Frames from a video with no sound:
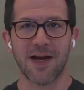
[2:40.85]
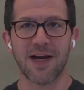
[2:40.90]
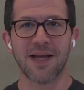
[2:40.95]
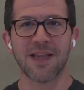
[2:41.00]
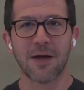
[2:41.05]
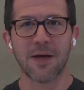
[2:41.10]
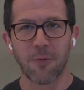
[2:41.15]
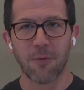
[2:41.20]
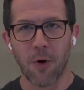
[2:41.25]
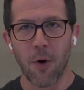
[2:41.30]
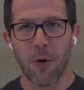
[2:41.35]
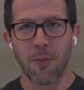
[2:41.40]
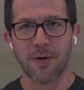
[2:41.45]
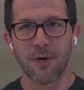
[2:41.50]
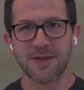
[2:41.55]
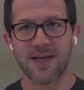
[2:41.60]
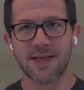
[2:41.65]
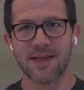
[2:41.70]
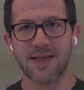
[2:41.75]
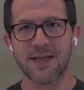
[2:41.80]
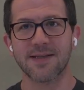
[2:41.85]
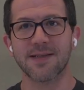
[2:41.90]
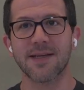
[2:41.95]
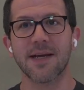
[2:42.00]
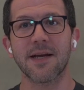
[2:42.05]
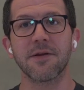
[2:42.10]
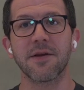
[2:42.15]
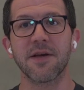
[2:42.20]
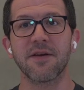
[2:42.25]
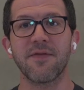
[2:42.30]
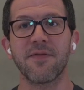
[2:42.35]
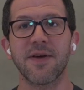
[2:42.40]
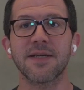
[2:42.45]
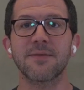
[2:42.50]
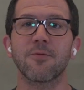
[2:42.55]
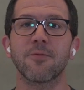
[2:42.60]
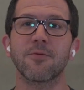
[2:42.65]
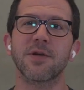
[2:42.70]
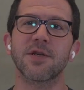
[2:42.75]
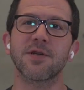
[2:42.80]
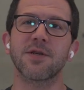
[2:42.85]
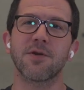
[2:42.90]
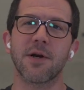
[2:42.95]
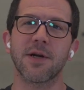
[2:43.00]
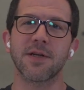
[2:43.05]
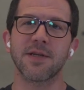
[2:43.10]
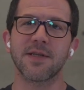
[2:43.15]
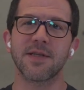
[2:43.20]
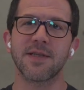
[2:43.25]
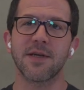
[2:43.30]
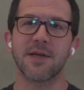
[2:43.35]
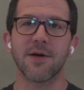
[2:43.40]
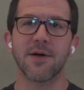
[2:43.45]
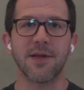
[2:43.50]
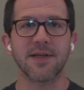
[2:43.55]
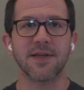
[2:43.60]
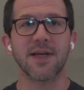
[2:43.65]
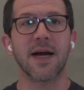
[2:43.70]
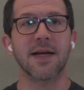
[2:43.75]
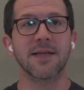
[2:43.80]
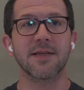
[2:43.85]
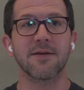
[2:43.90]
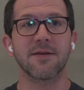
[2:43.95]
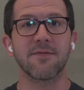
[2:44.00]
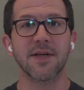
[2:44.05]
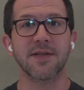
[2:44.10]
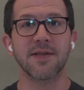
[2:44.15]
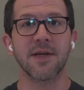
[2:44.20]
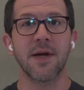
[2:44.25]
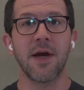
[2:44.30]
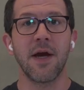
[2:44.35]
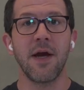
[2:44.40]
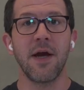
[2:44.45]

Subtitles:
I think we're almost at that settling phase, but we're starting to see all the signs of us